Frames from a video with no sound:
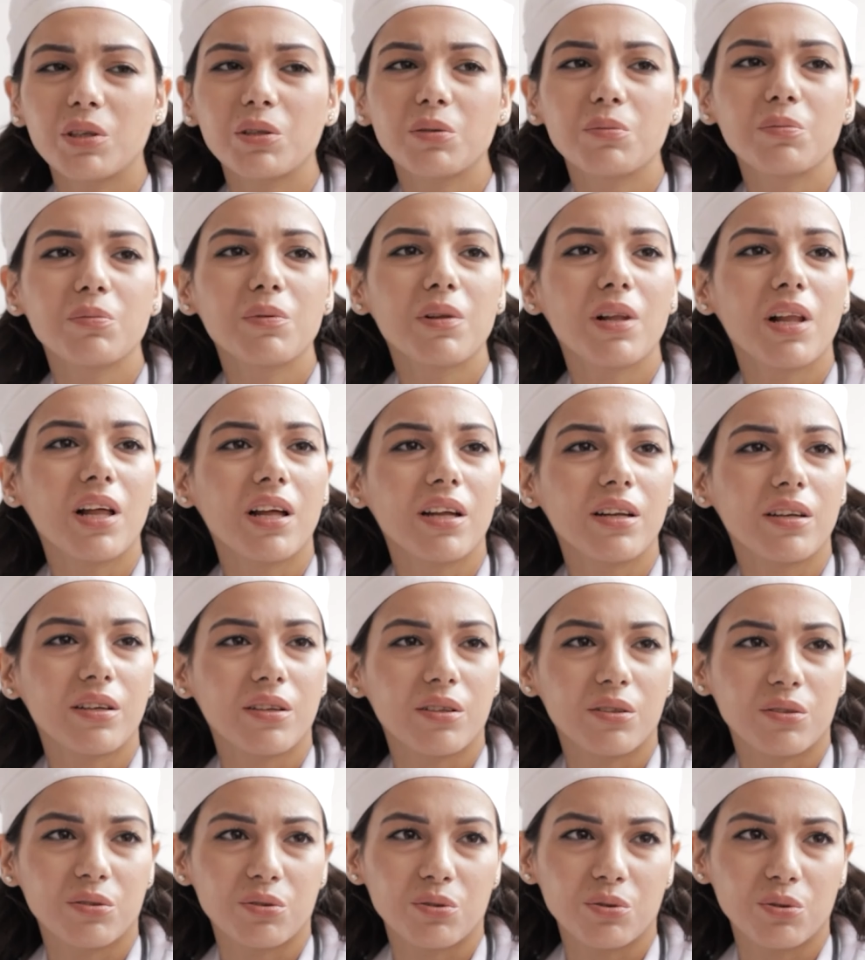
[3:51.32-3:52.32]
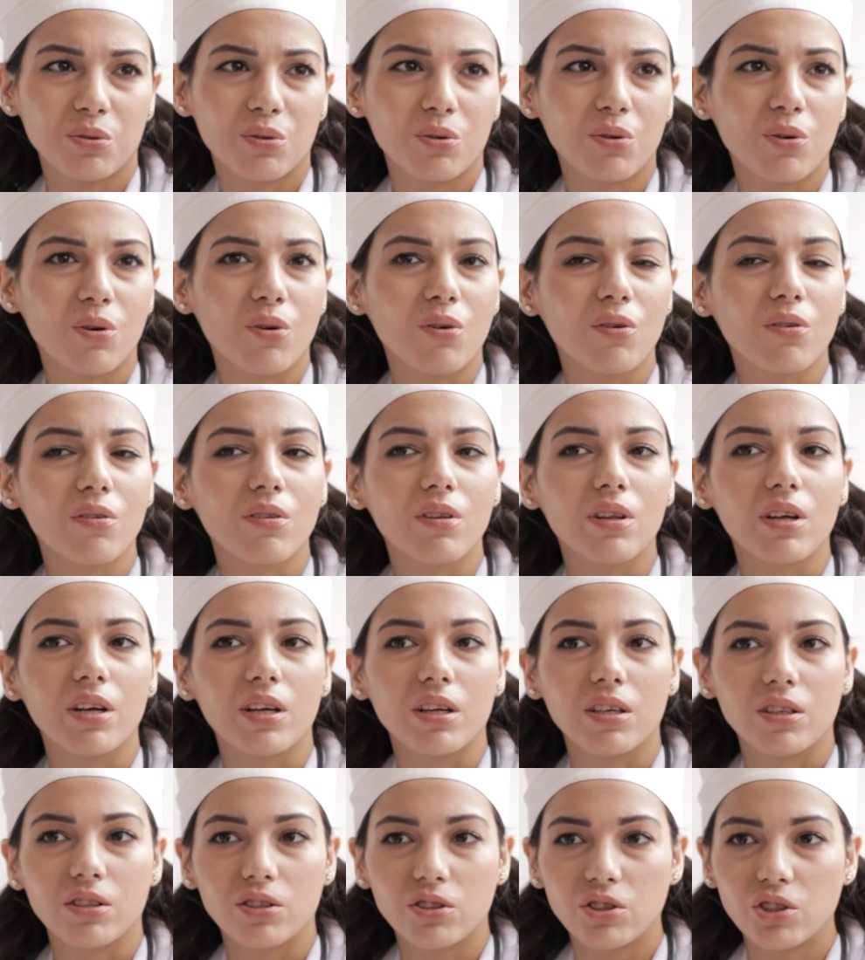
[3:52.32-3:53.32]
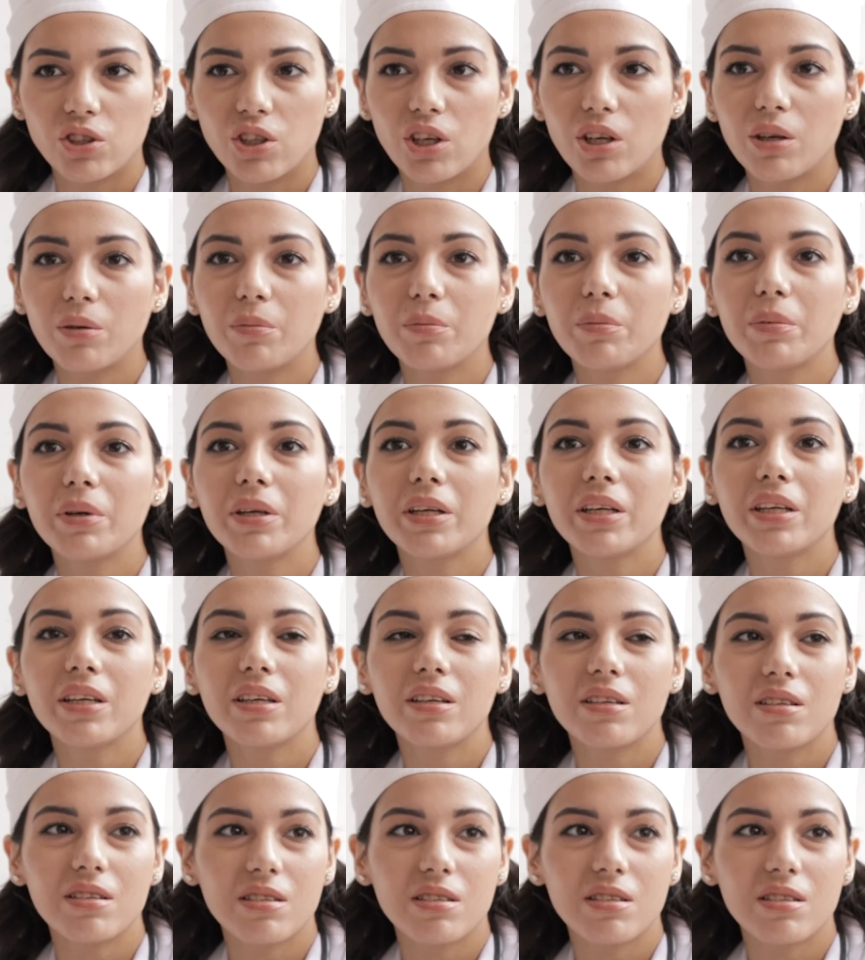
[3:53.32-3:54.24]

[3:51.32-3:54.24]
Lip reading: straight to the cardiac patient for a cardiac exam.